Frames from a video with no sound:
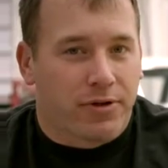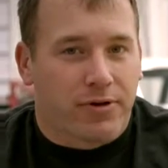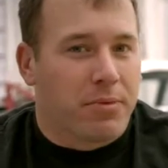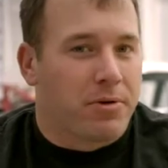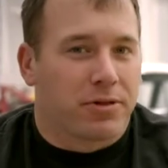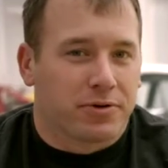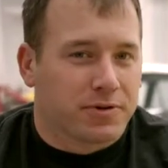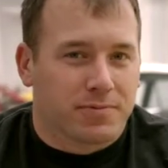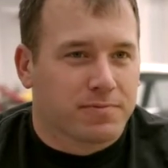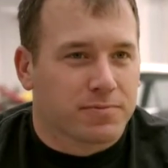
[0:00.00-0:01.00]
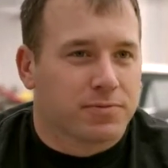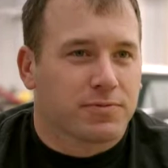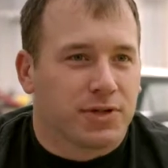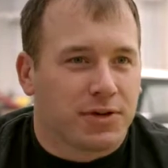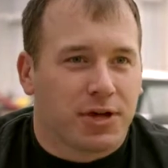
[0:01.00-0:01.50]
and grandmother's
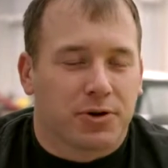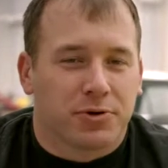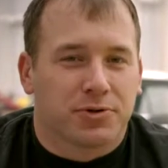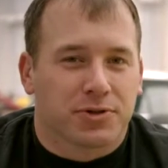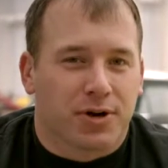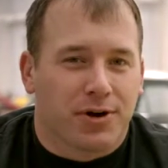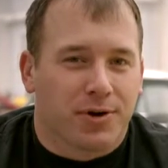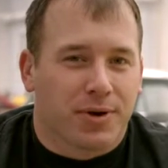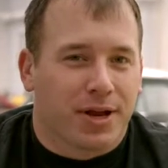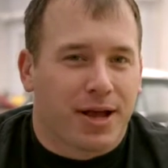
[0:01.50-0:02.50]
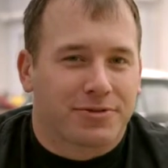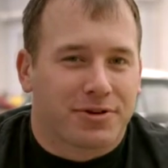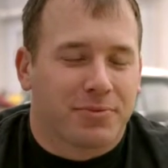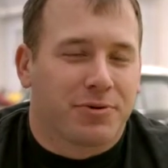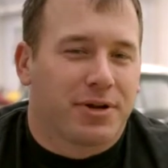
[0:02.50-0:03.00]
Sunday cruising car to go get ice
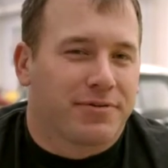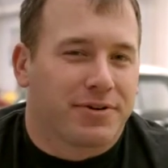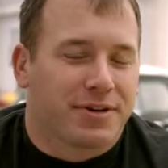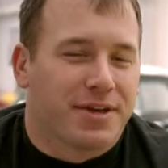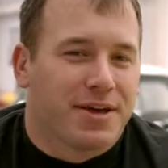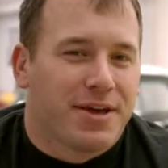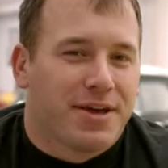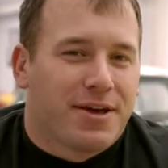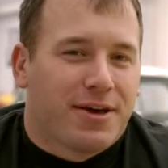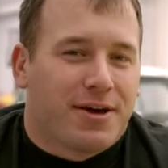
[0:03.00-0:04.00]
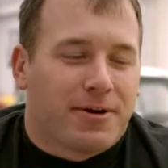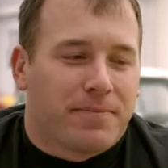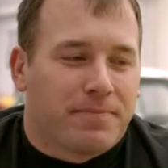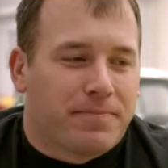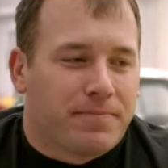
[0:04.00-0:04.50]
cream or whatever.
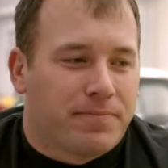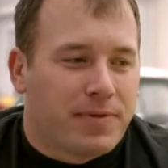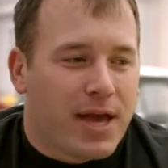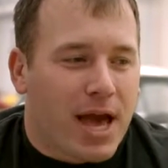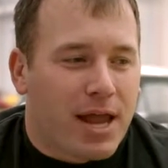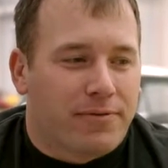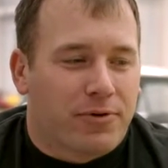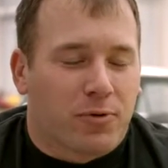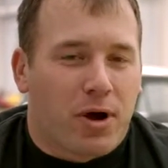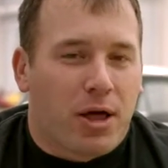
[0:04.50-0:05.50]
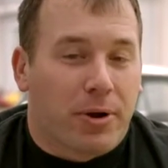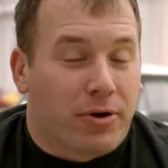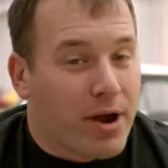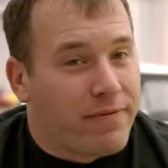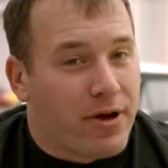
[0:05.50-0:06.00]
And, they had it for a while. My
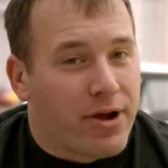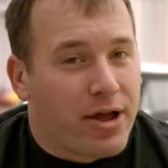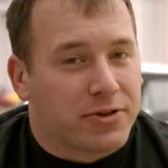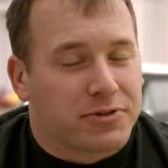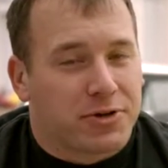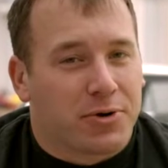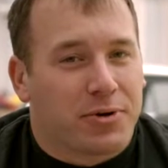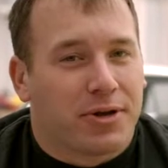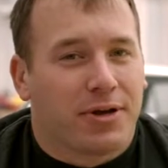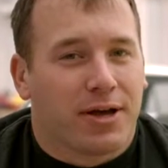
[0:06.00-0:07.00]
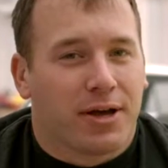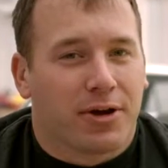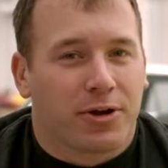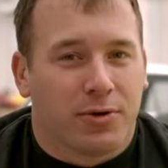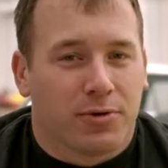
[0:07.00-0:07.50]
grandfather had a stroke,
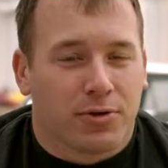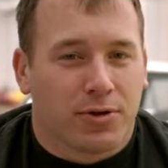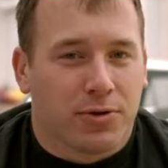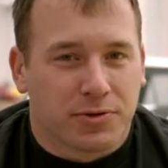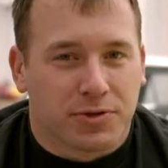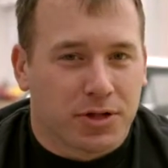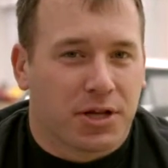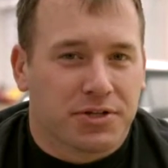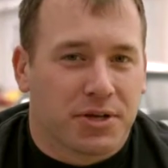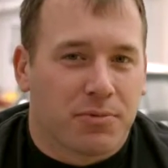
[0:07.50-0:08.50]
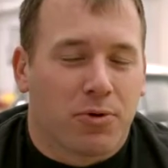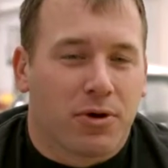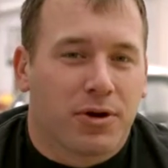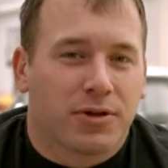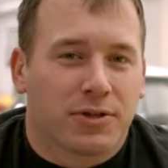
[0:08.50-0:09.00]
couldn't use the clutch
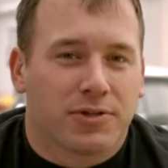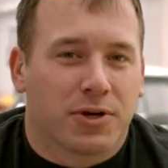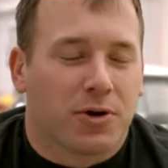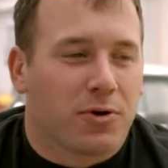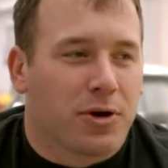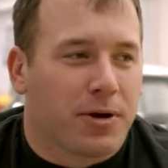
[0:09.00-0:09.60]
anymore, so